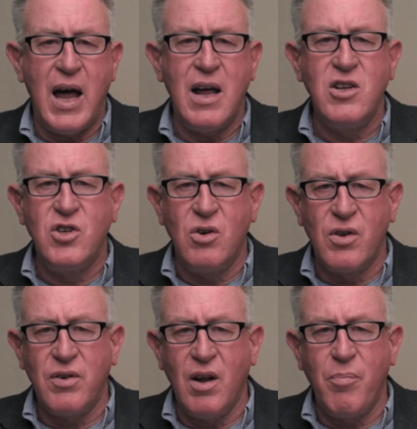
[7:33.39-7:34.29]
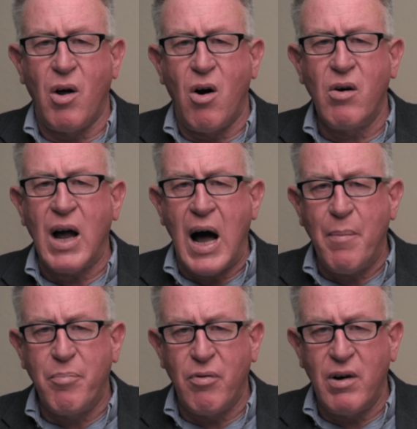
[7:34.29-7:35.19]
and Judith LeBlanc are
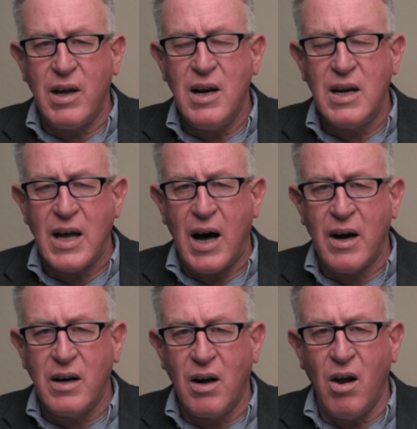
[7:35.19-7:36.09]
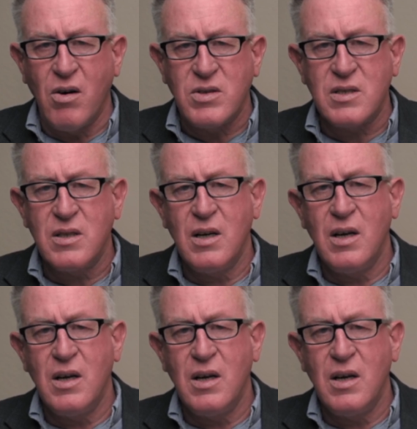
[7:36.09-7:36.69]
pretty darn close.